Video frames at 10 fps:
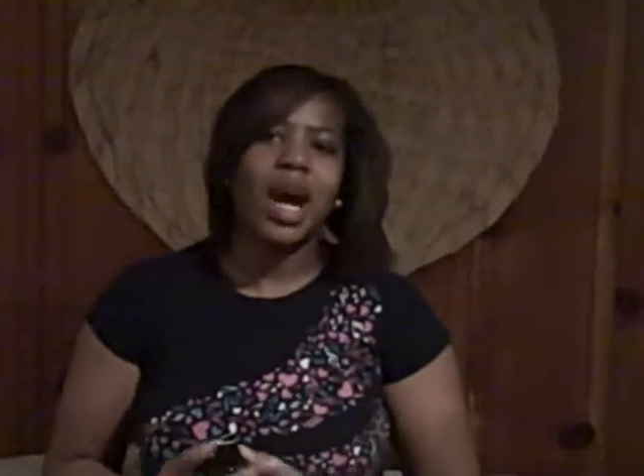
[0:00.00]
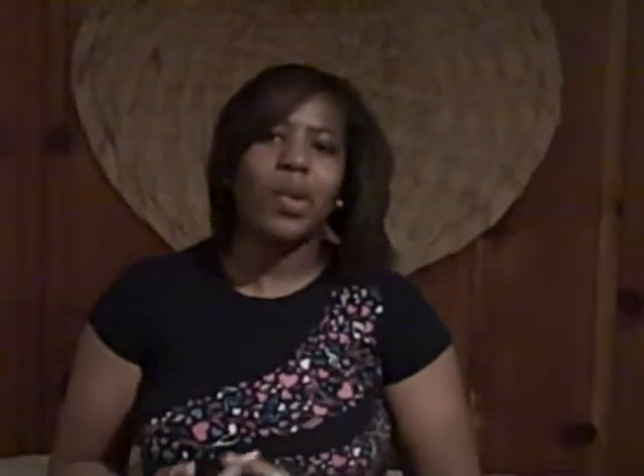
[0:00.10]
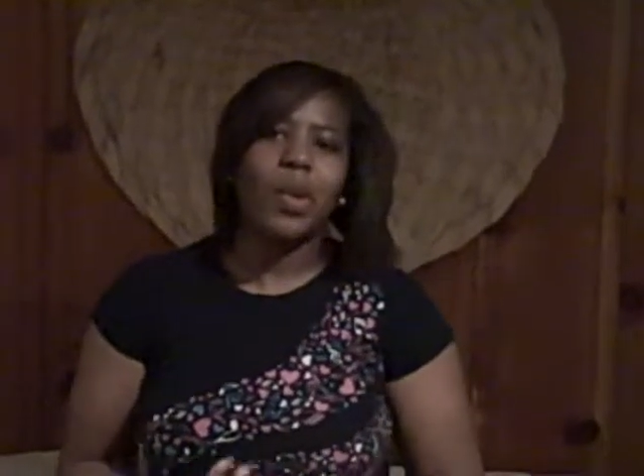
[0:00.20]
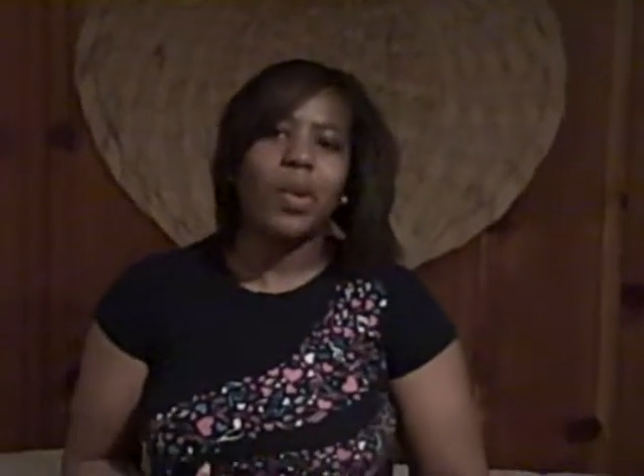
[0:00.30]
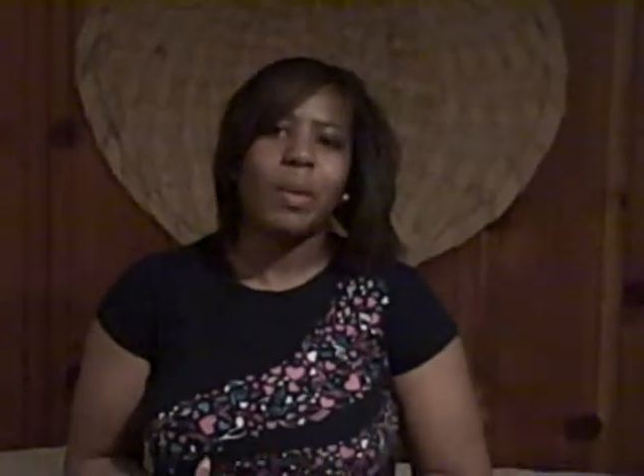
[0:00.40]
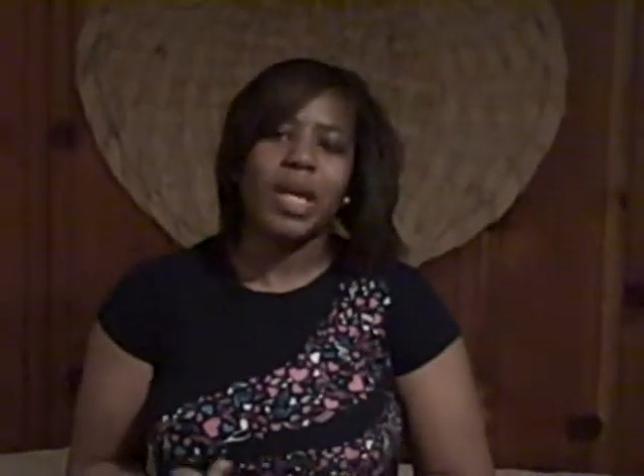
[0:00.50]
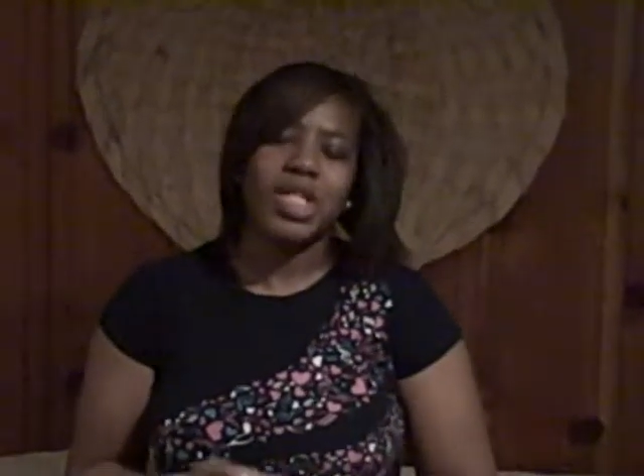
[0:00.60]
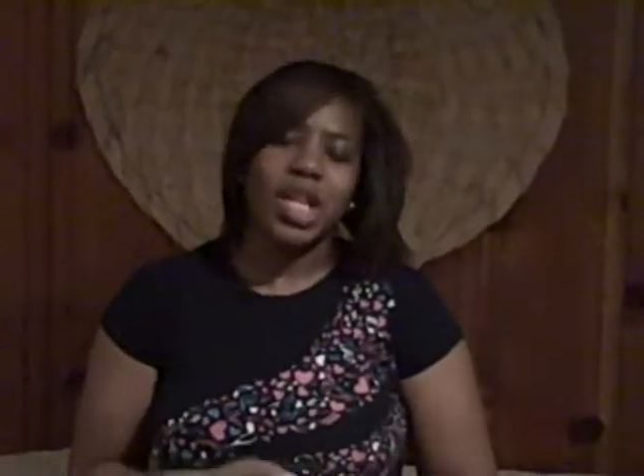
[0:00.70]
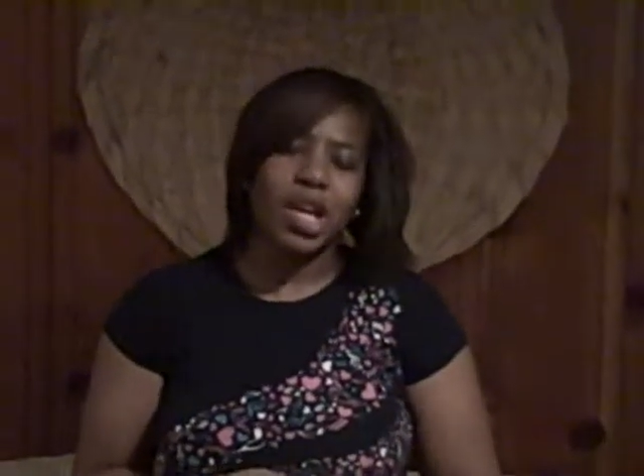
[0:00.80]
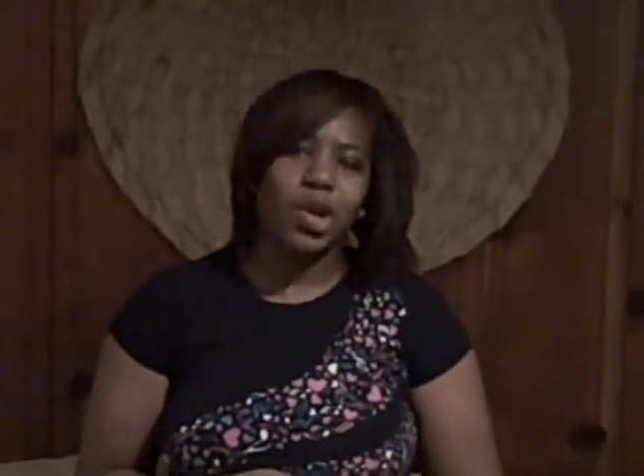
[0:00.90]
I wouldn't want my
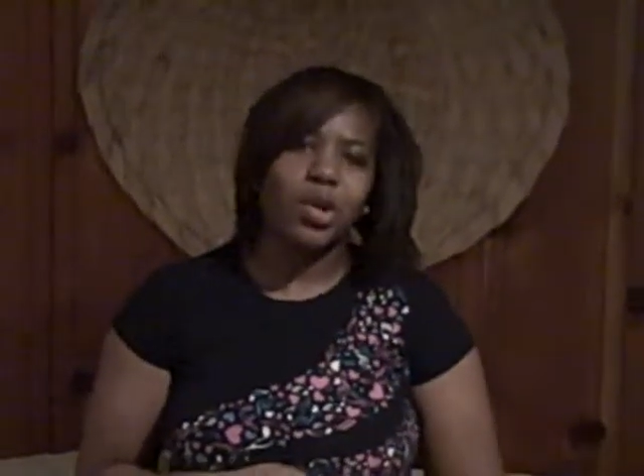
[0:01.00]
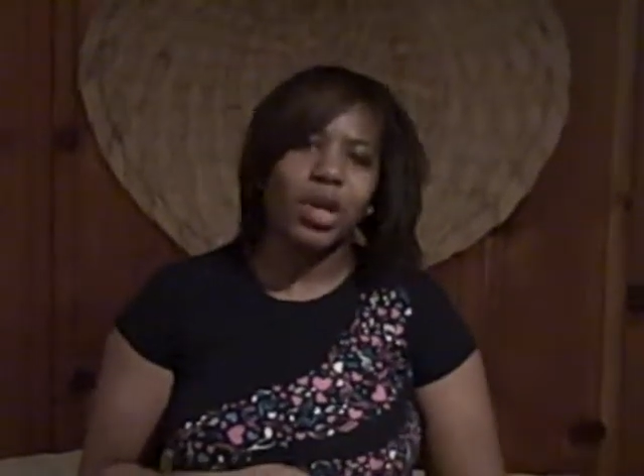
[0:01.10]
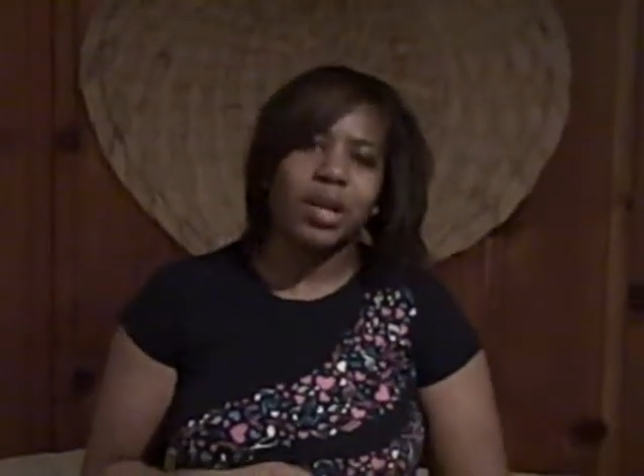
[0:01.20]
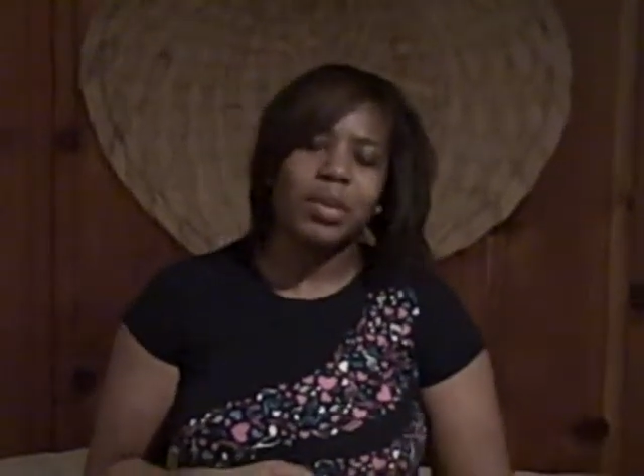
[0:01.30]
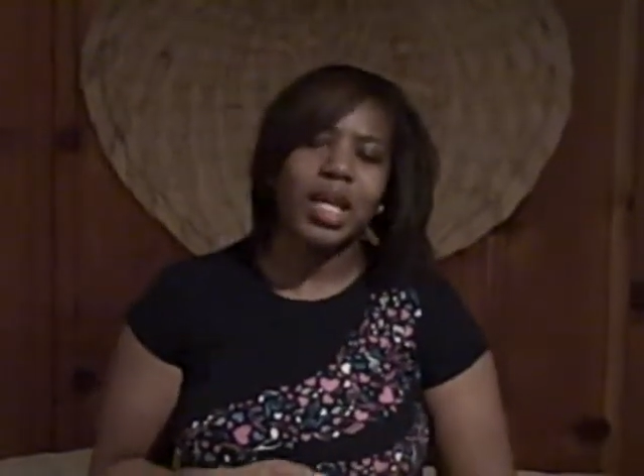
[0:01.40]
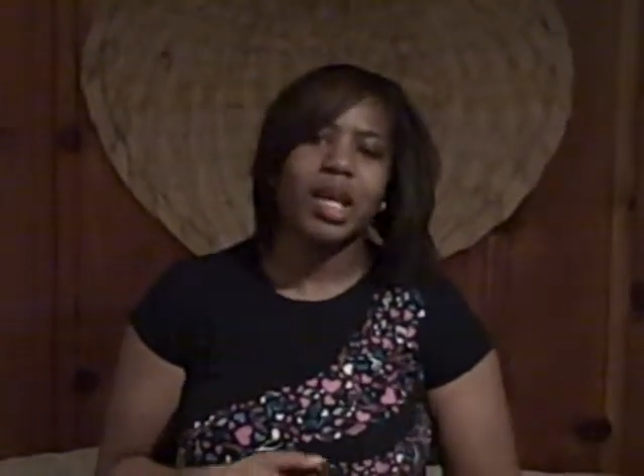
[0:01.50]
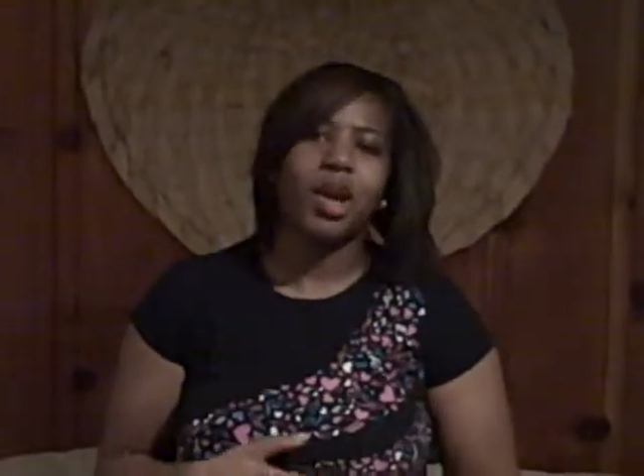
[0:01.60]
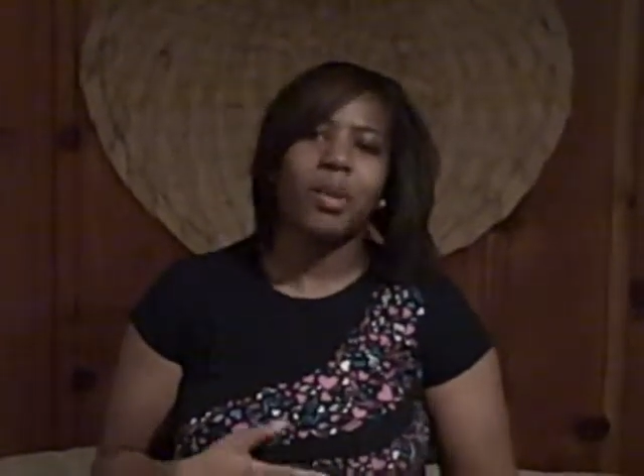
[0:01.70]
child growing up thinking,